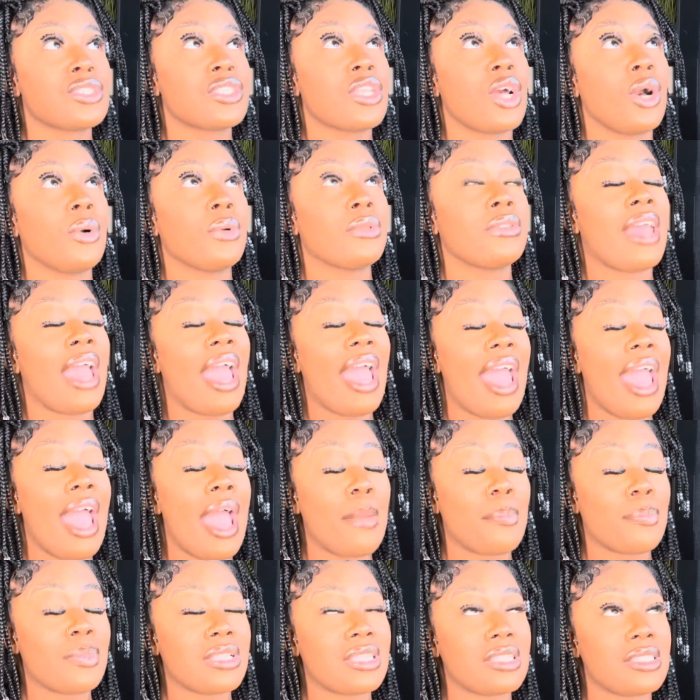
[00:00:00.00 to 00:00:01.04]
So that
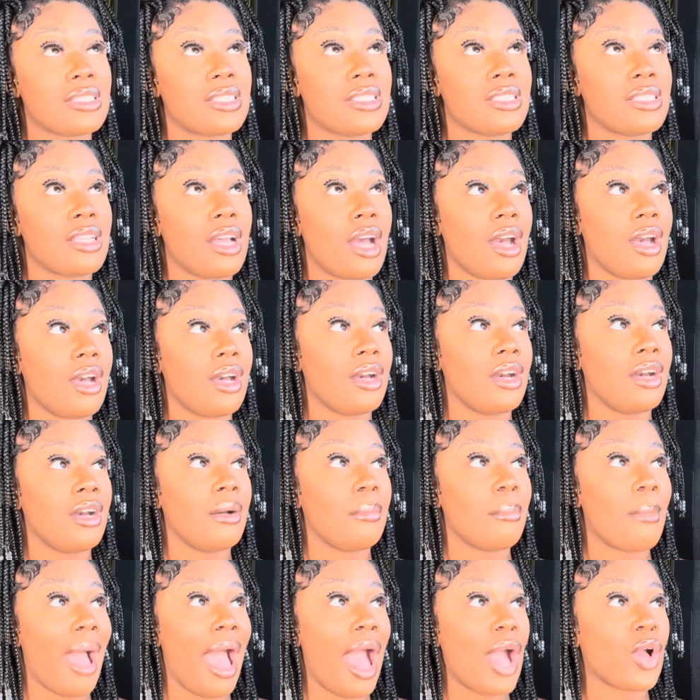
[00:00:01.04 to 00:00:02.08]
happens.
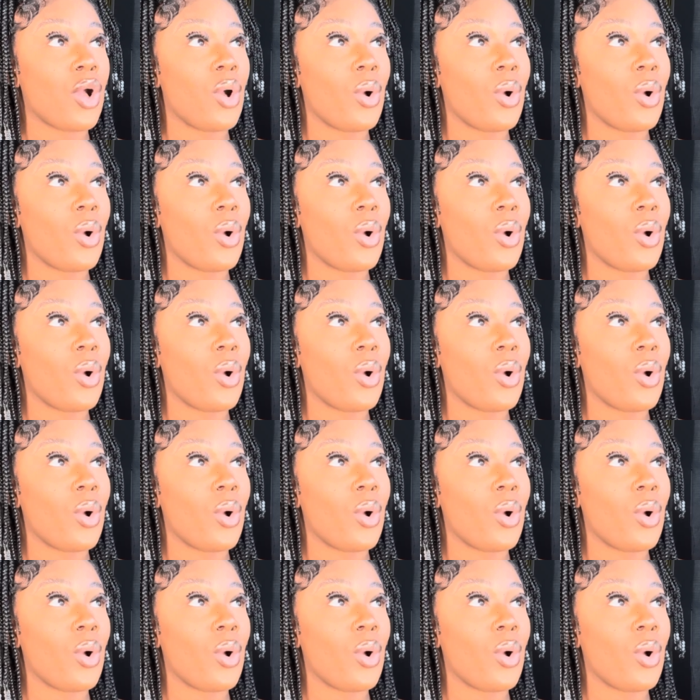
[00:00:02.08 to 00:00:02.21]
I